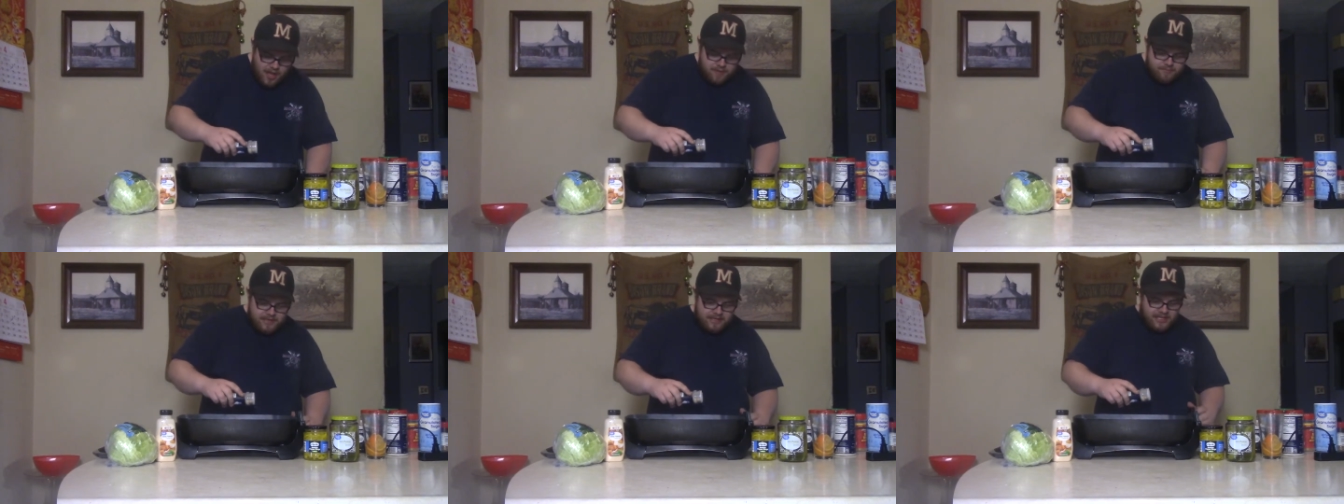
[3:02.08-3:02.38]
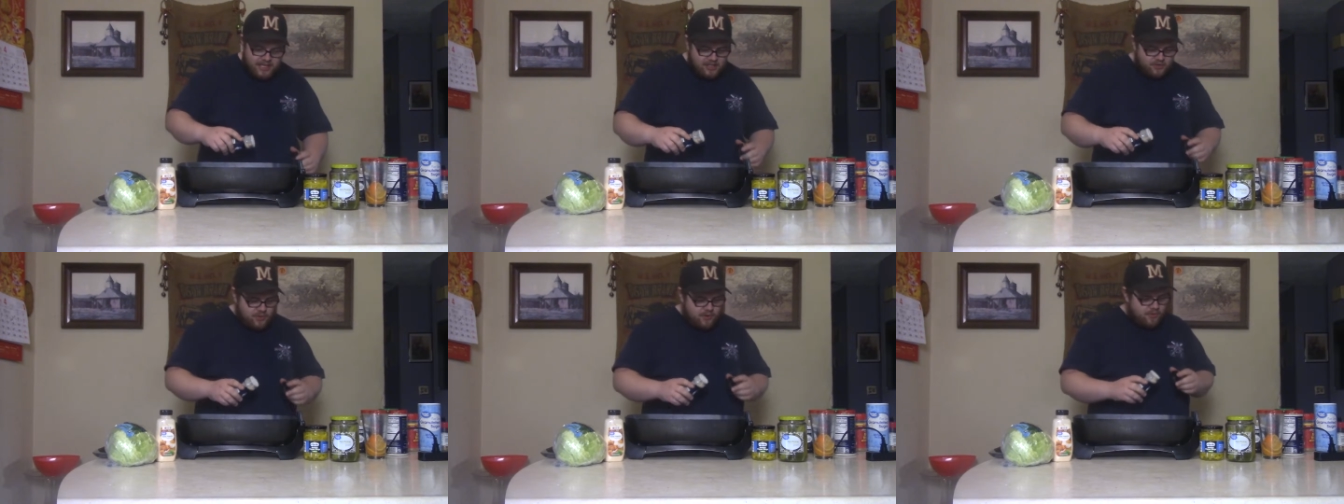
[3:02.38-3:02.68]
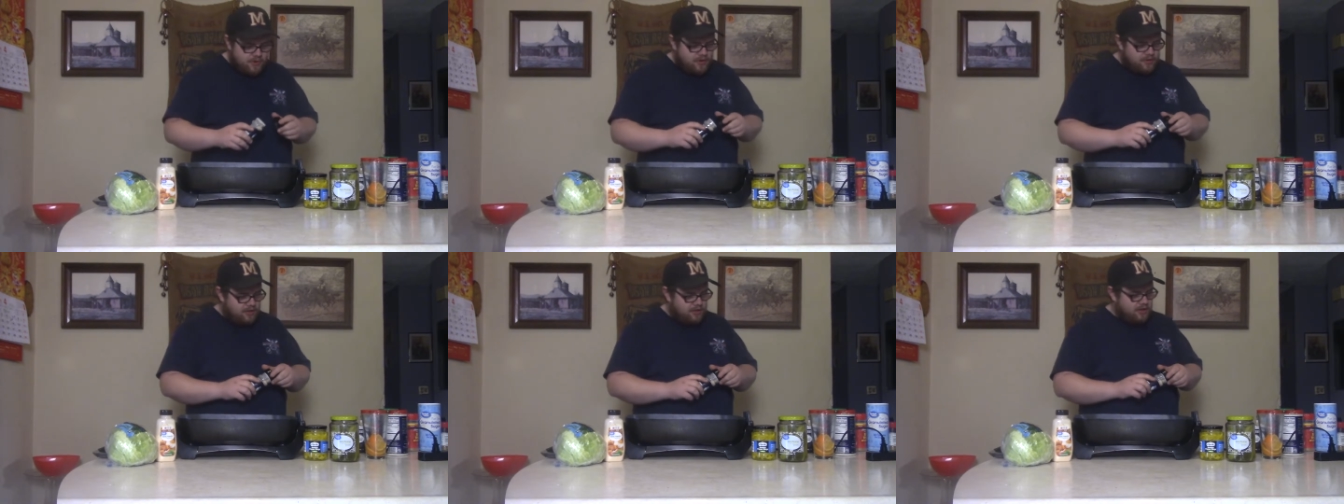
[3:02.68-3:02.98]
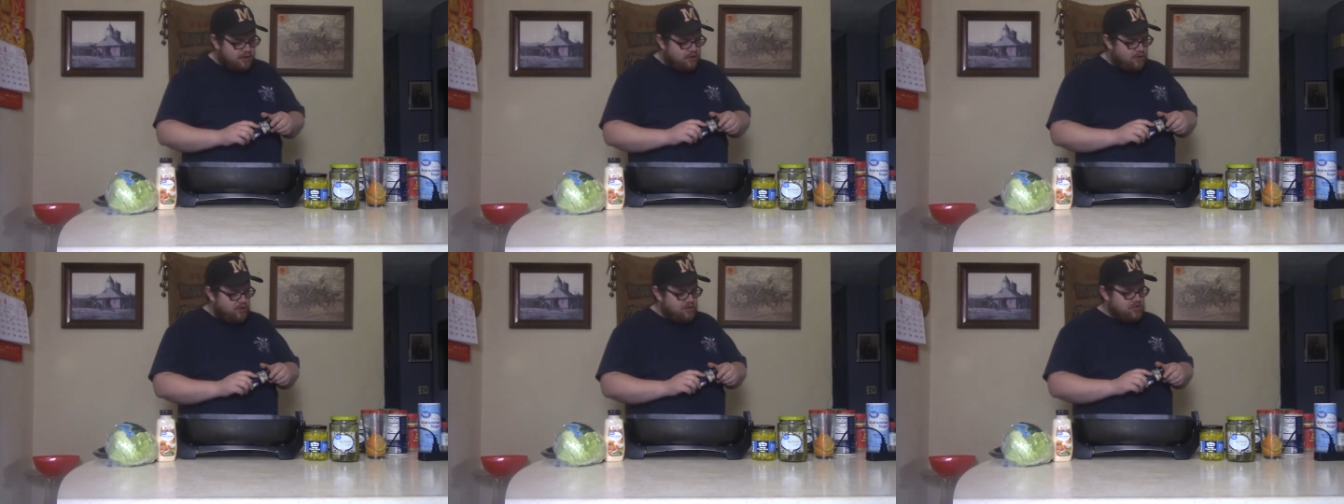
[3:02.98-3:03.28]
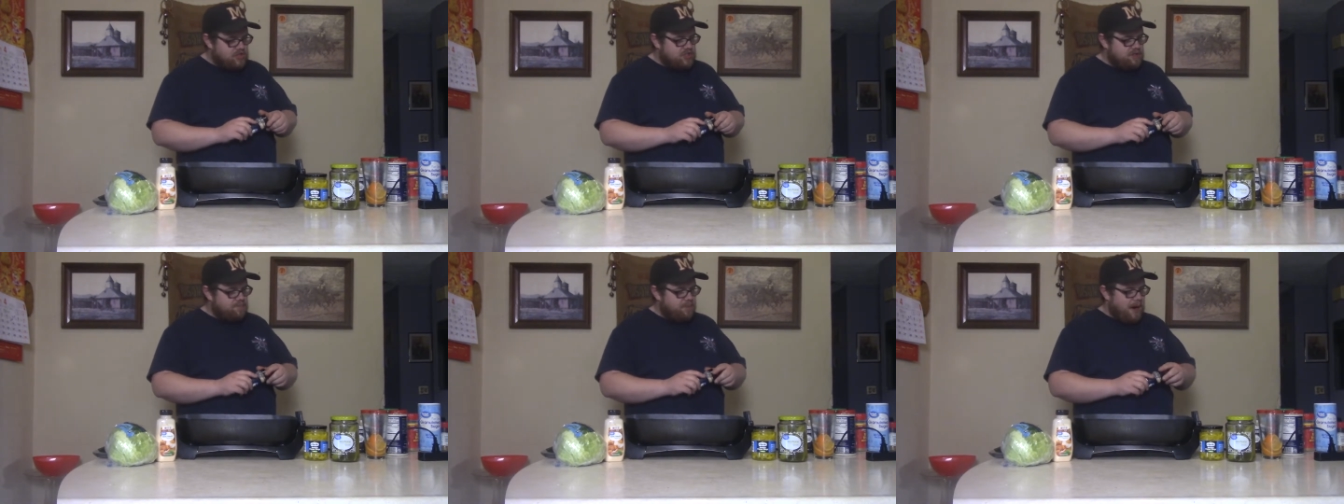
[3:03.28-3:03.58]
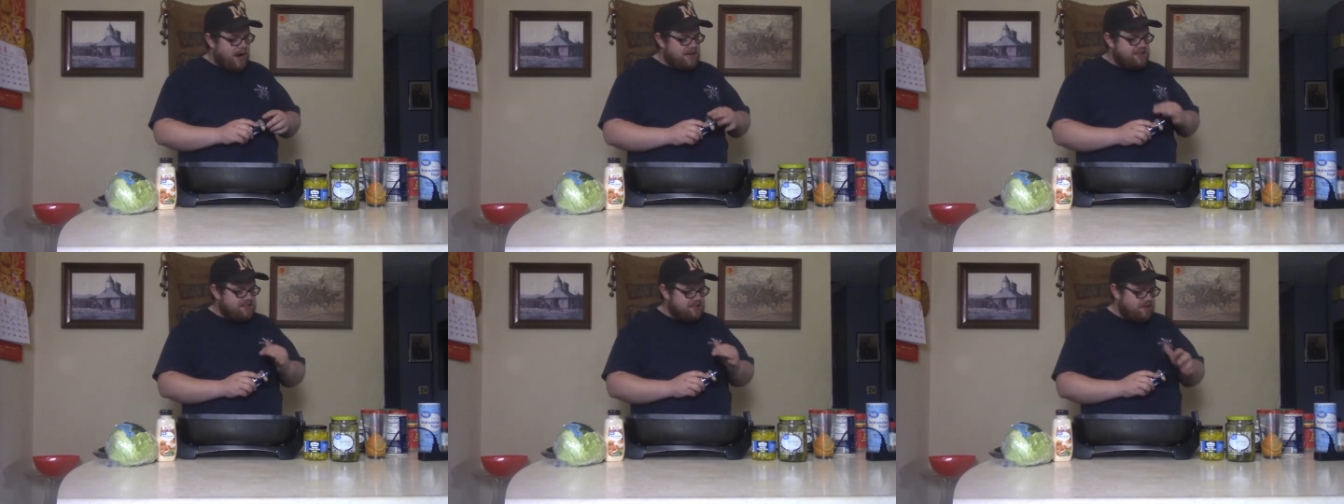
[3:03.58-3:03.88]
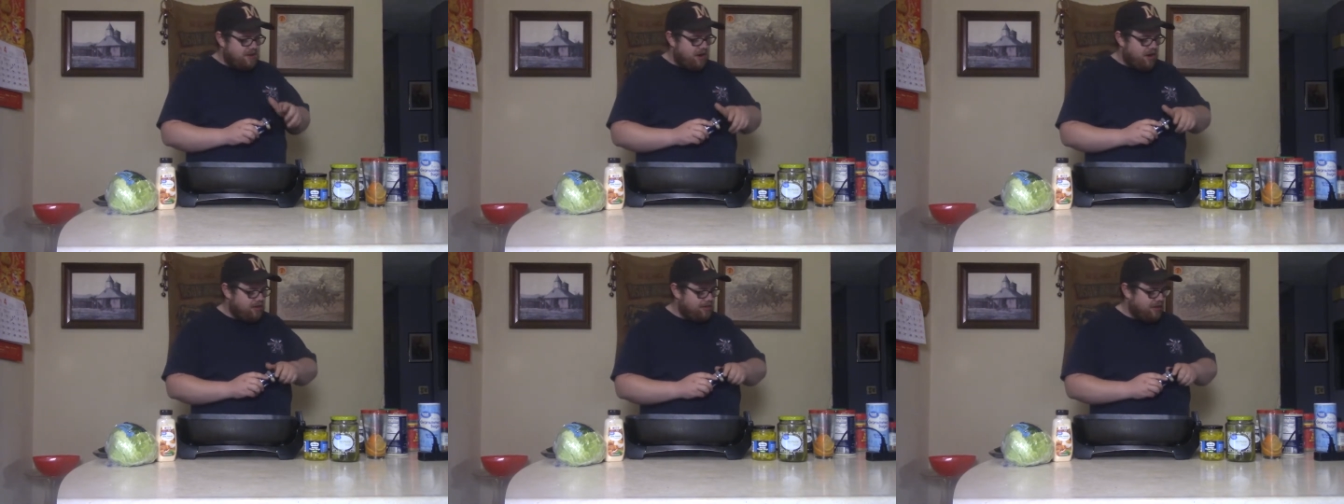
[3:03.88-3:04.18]
because we want a little spice in
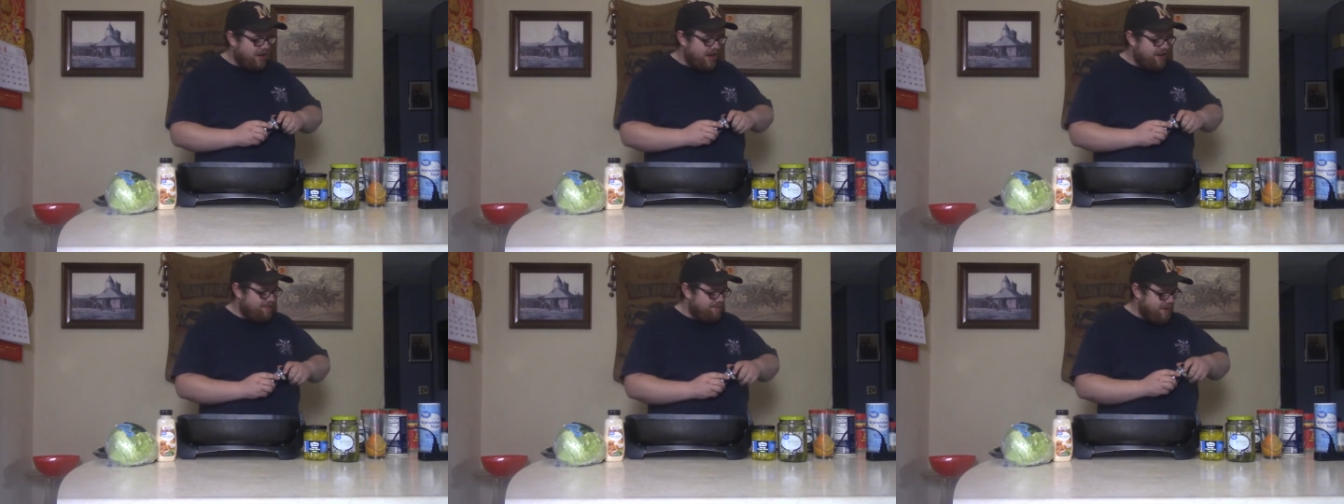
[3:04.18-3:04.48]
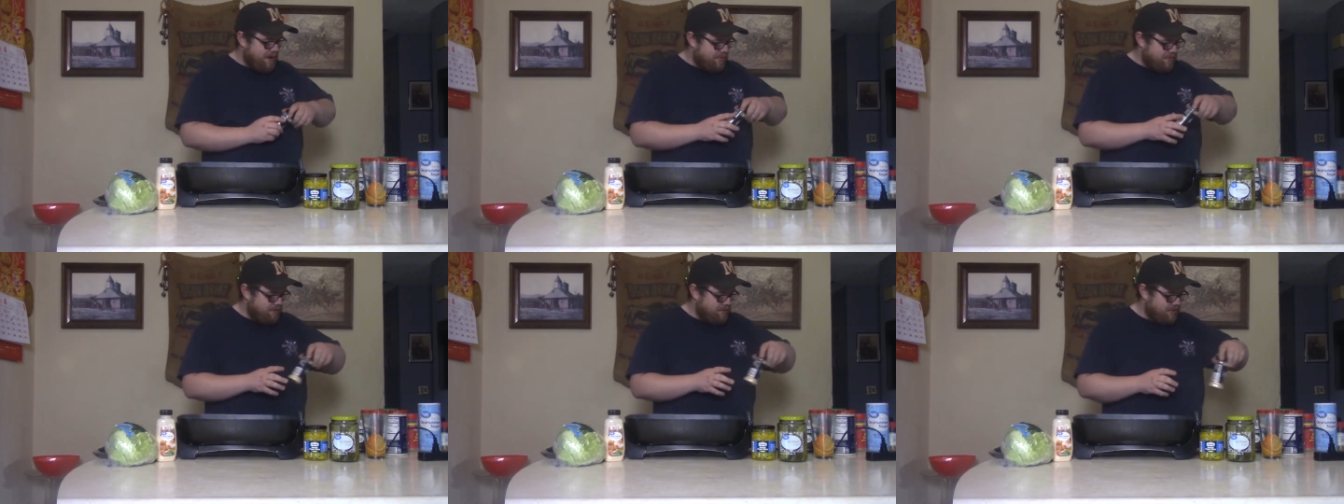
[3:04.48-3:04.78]
our life, baby.